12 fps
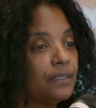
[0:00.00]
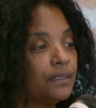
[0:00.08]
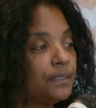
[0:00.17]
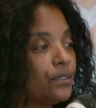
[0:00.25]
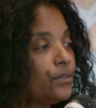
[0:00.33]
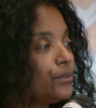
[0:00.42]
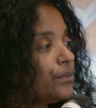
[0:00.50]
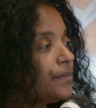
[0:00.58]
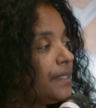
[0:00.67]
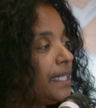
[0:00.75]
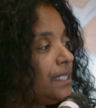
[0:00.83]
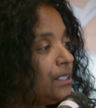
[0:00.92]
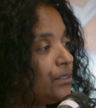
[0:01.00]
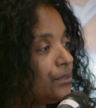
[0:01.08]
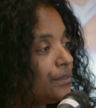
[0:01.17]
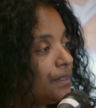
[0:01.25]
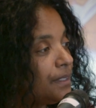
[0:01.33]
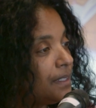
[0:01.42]
So thank you,
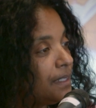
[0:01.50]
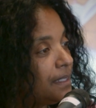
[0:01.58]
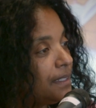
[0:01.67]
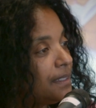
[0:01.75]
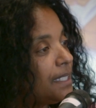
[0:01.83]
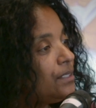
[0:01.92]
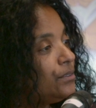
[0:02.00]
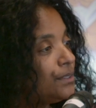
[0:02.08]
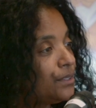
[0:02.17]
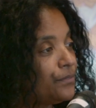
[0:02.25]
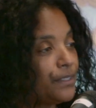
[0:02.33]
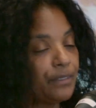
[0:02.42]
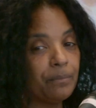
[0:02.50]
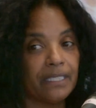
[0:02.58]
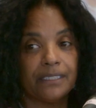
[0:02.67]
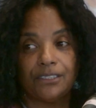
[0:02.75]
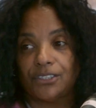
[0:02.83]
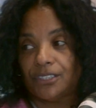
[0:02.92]
thank you so very
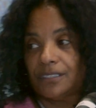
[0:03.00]
much.